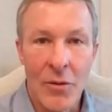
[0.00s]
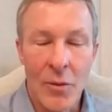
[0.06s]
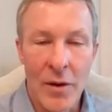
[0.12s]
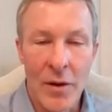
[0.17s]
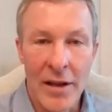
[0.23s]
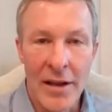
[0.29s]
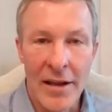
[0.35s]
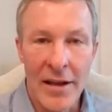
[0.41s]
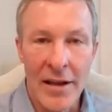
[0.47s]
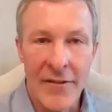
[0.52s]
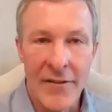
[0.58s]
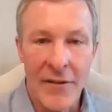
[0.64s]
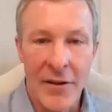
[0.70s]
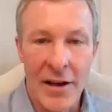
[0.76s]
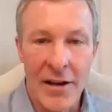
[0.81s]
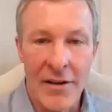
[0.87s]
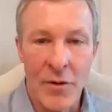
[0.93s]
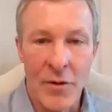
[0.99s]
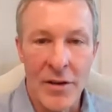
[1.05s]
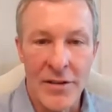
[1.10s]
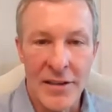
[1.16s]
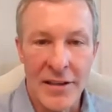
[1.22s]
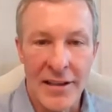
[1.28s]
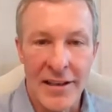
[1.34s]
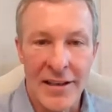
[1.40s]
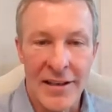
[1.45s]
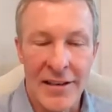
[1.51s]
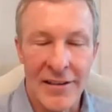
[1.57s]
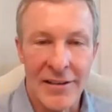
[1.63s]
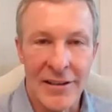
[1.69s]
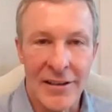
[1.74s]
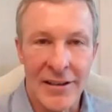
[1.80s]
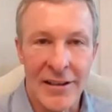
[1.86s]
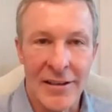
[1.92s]
we have once
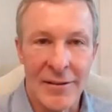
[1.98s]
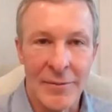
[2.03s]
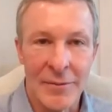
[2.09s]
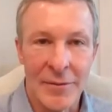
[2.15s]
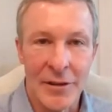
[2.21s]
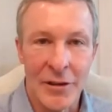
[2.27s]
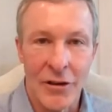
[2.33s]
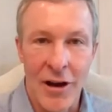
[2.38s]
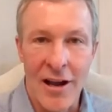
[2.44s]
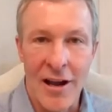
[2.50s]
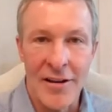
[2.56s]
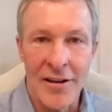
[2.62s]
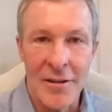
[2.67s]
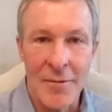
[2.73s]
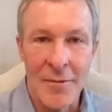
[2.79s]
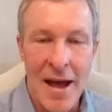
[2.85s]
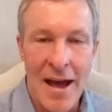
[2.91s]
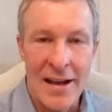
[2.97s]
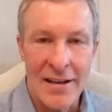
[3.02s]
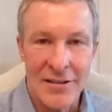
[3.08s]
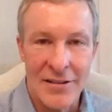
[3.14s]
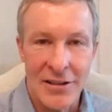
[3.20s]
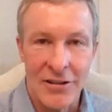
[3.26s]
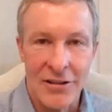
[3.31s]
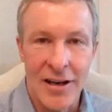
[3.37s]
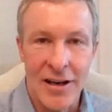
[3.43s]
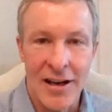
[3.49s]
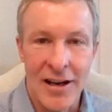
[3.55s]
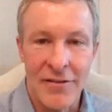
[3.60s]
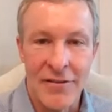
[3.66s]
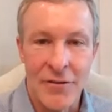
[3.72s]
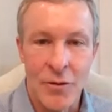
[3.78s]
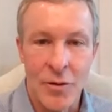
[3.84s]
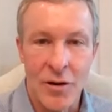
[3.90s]
again grounded the MAX
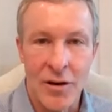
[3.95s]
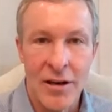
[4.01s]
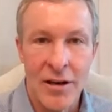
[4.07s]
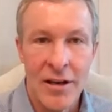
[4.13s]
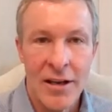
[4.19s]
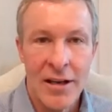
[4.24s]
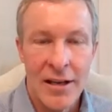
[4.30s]
aircraft for